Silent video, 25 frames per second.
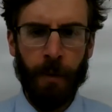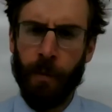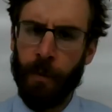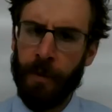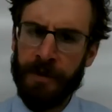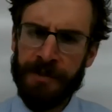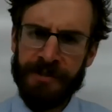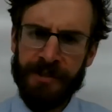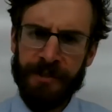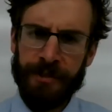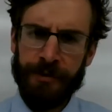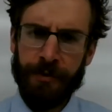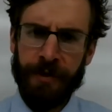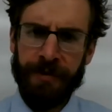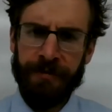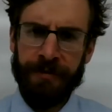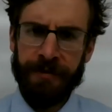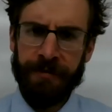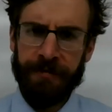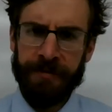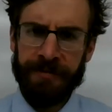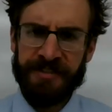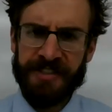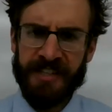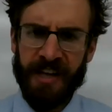What's the
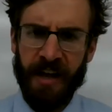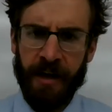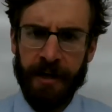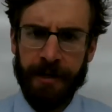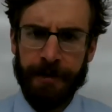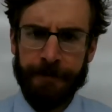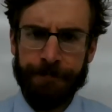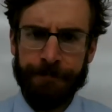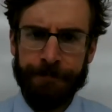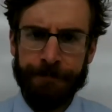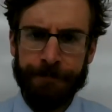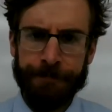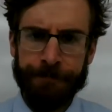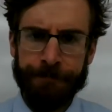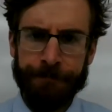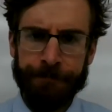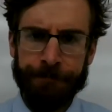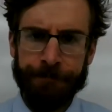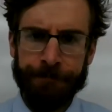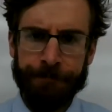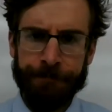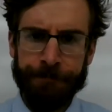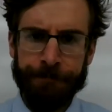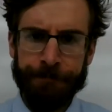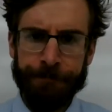derivative of sine?
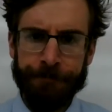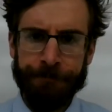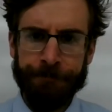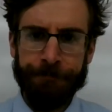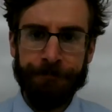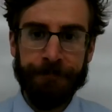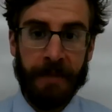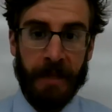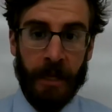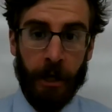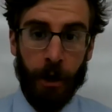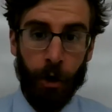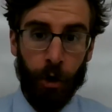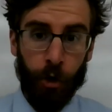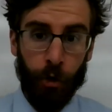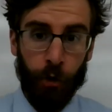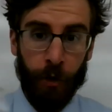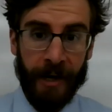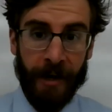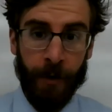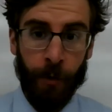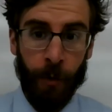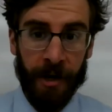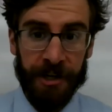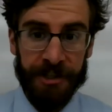
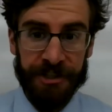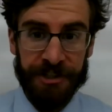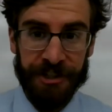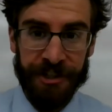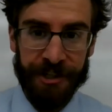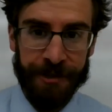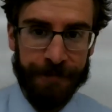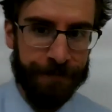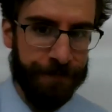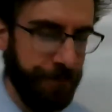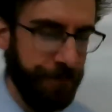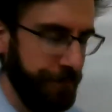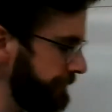Great question.